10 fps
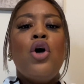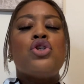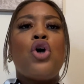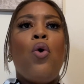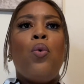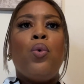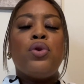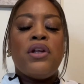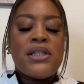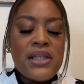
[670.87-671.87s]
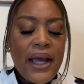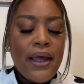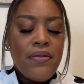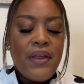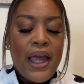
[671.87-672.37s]
so the
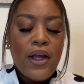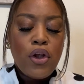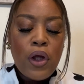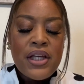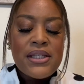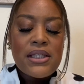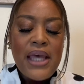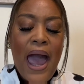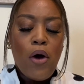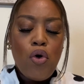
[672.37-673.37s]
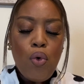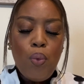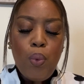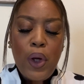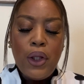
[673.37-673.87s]
second thing is tackle
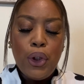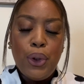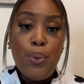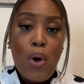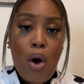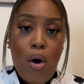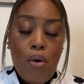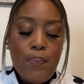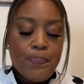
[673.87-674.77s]
what you owe